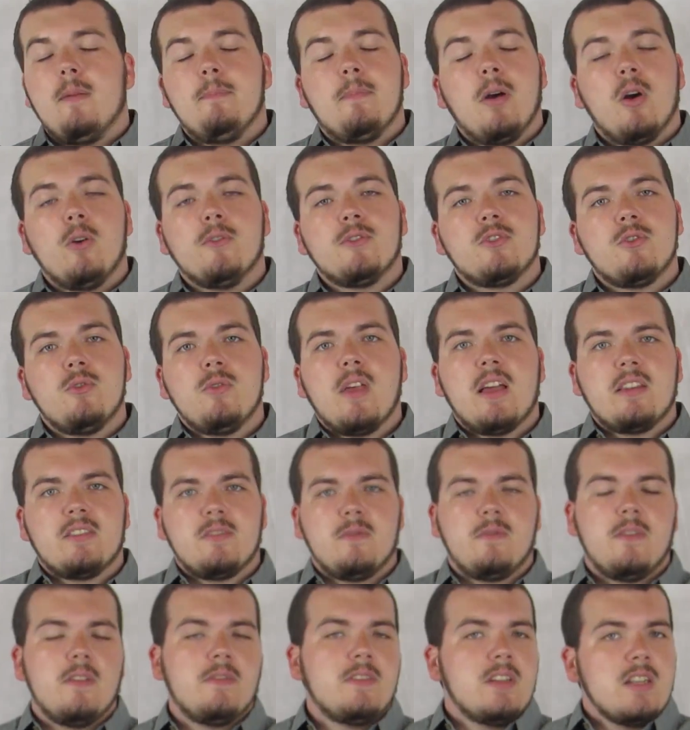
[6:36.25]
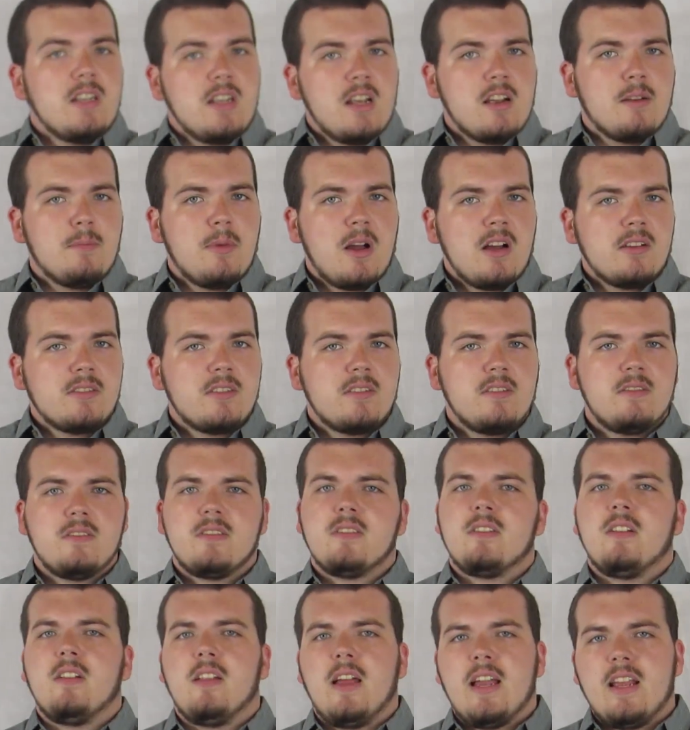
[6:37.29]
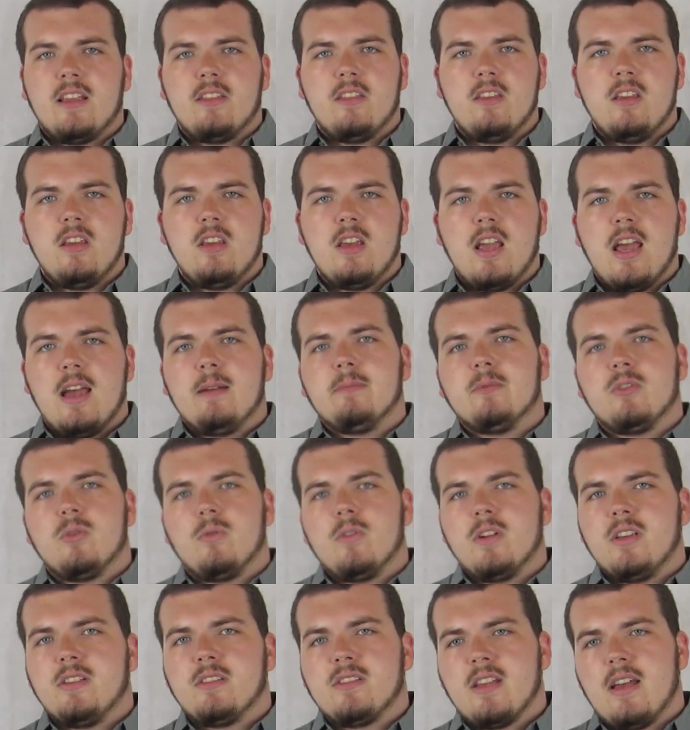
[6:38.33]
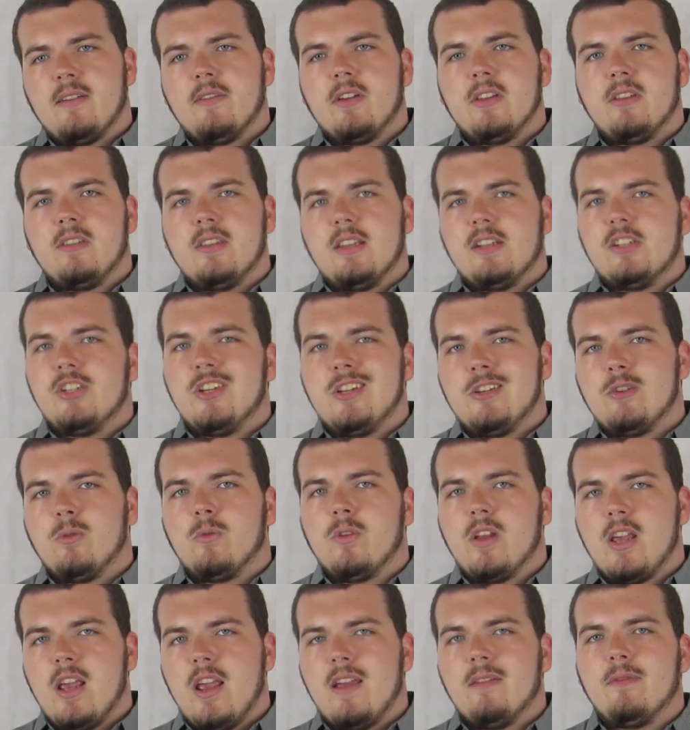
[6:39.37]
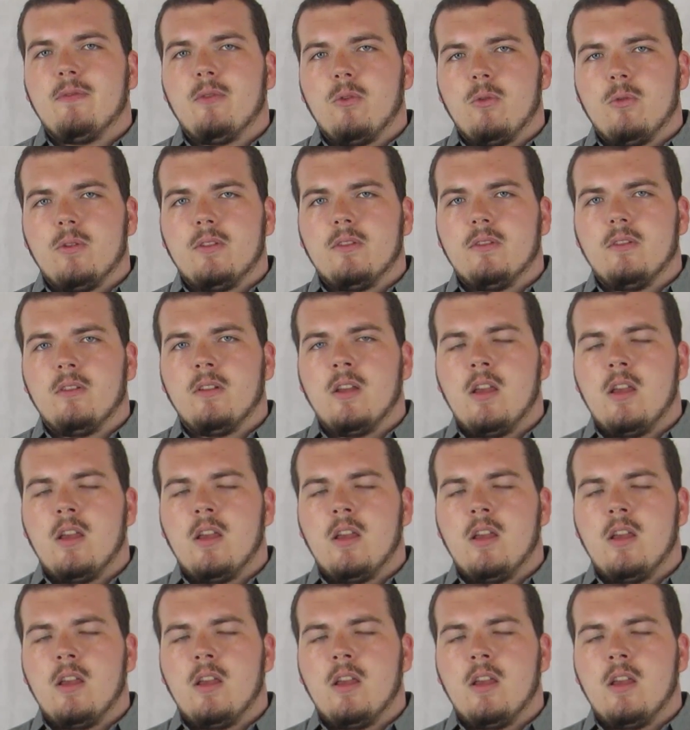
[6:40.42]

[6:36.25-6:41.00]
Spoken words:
post 2015 gearboxes, like the M27, the G28 one.